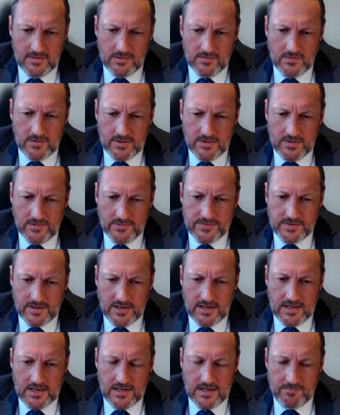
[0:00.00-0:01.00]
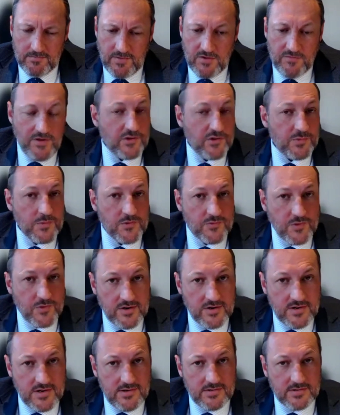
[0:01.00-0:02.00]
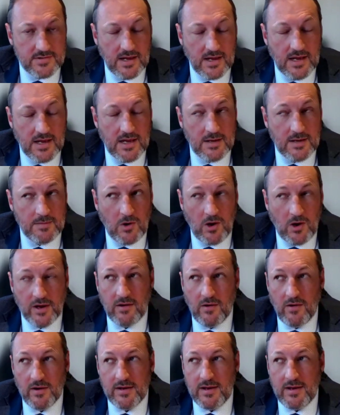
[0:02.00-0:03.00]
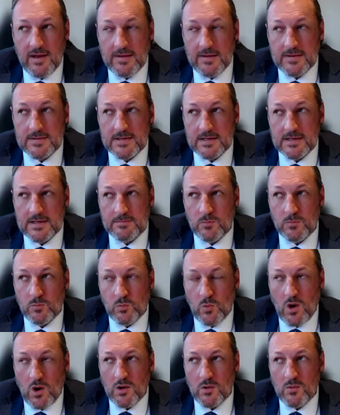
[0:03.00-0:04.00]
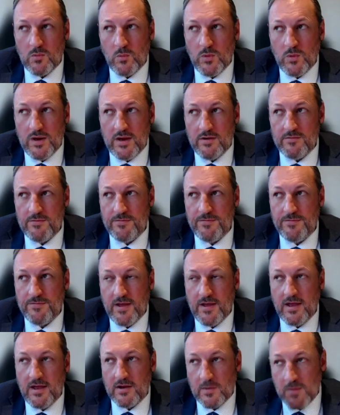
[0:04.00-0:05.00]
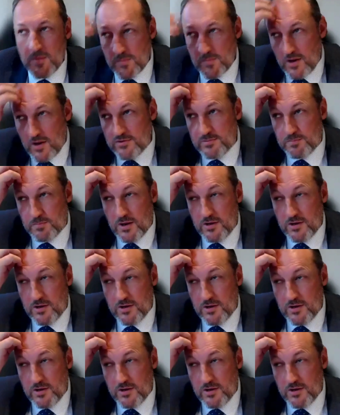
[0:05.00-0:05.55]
What else? Investment strategies. I guess what we have found, I mean, most